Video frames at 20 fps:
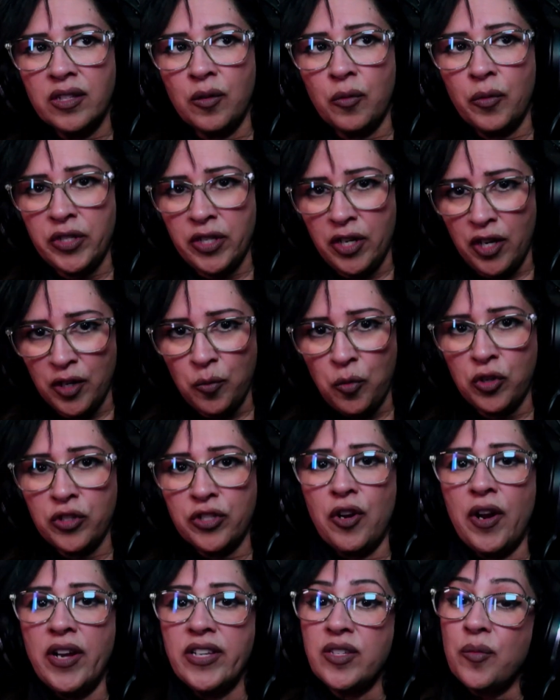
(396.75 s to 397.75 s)
retired
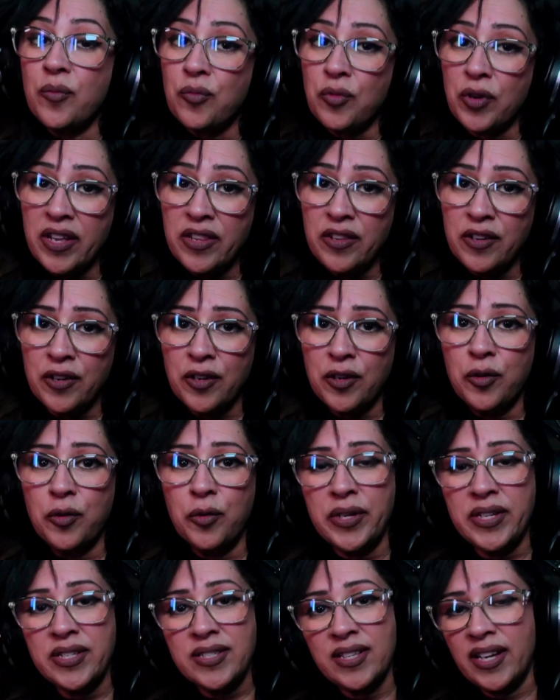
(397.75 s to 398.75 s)
porn star has a brother
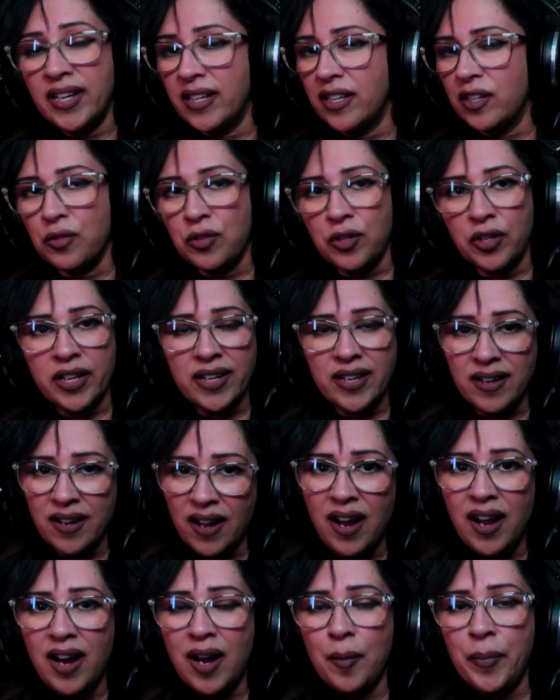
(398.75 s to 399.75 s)
who is like a crooked
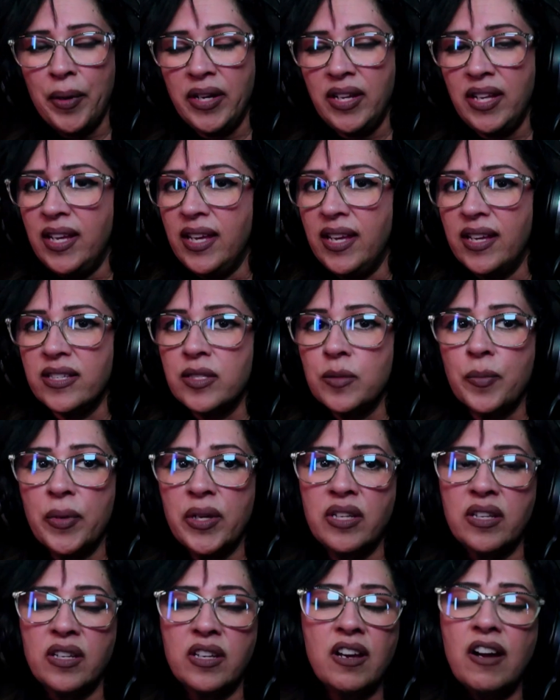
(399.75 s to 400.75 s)
cop, and he has
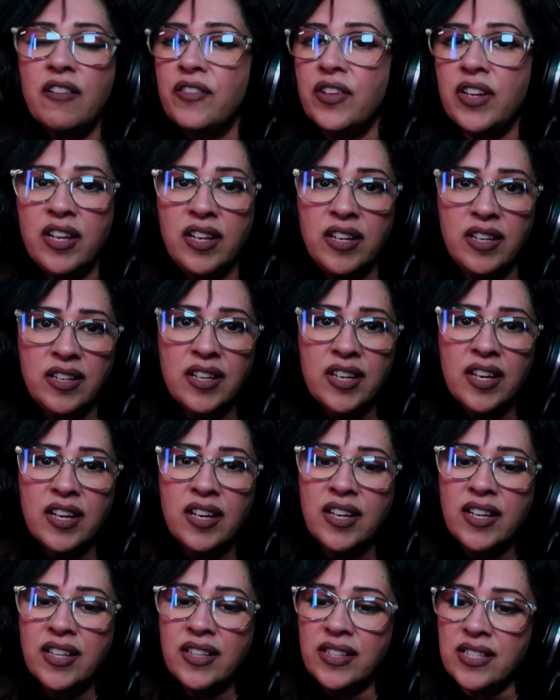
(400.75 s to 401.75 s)
been coveting
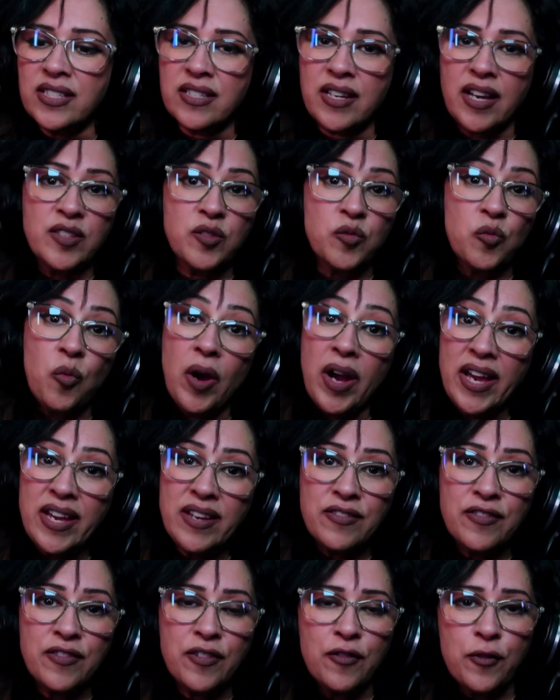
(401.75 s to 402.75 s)
this guy's
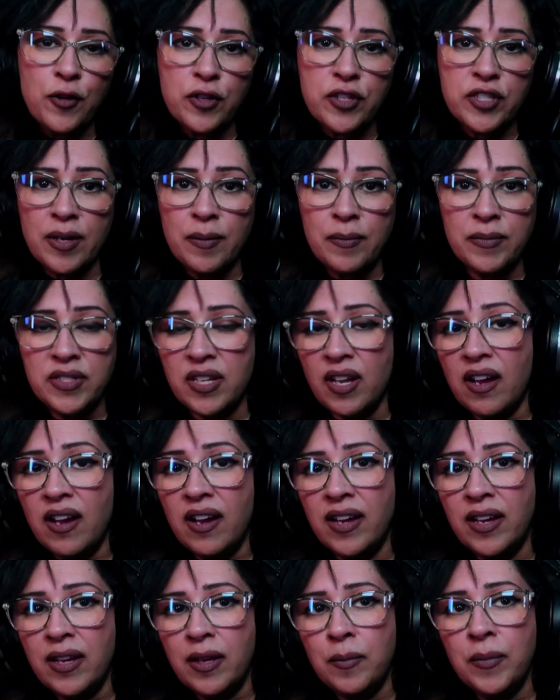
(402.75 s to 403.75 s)
wife for some
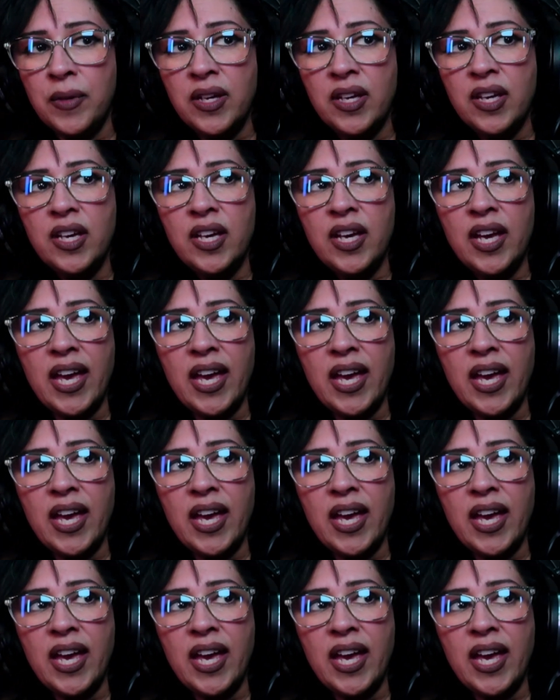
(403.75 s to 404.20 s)
time.